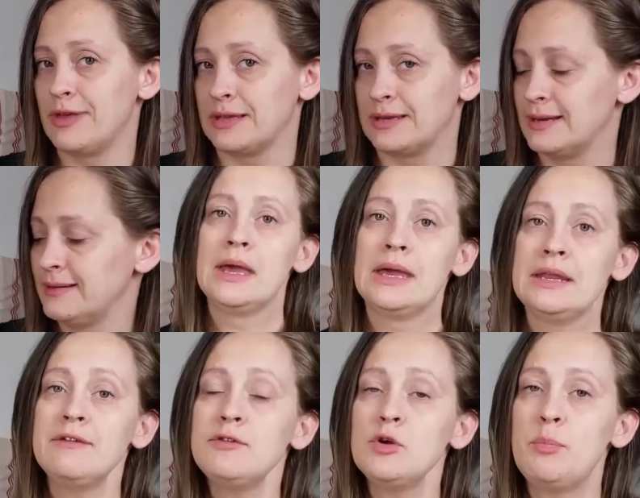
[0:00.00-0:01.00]
thickness, and
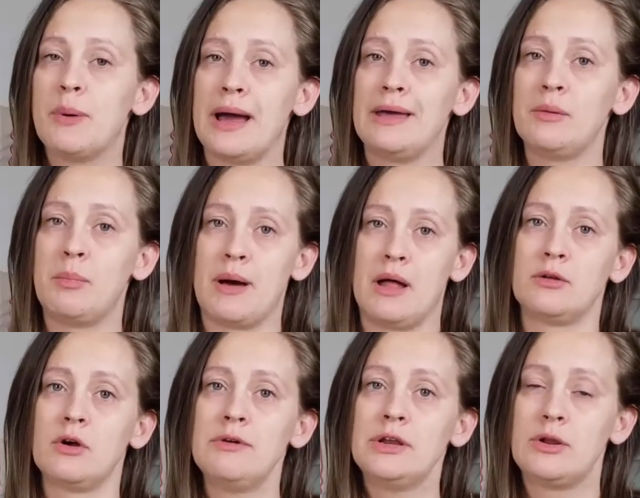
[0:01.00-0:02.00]
if you buy a
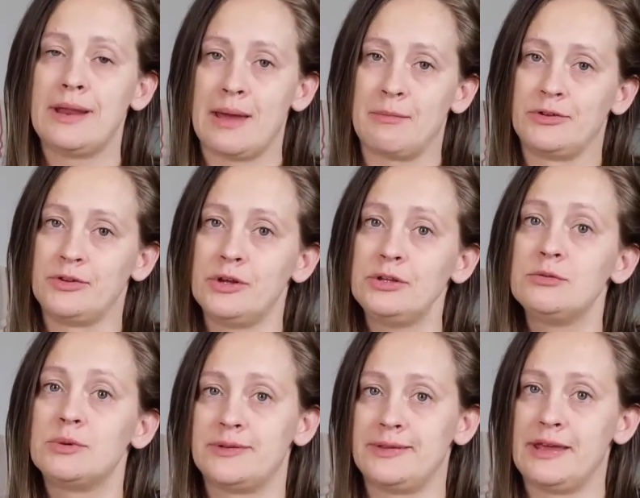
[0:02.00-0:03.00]
bulk of it on Amazon, you
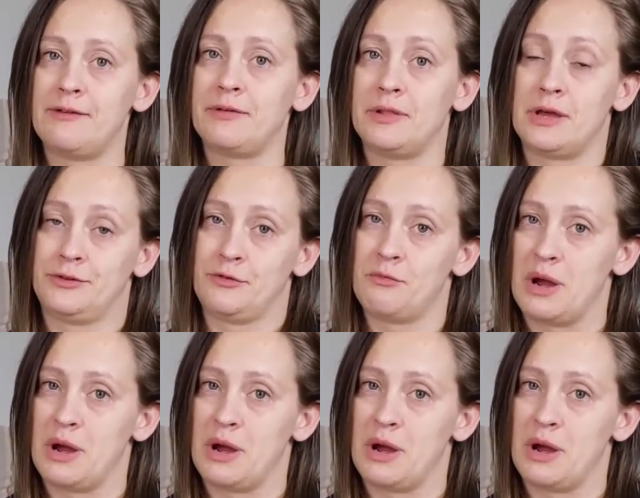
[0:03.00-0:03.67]
will save a lot of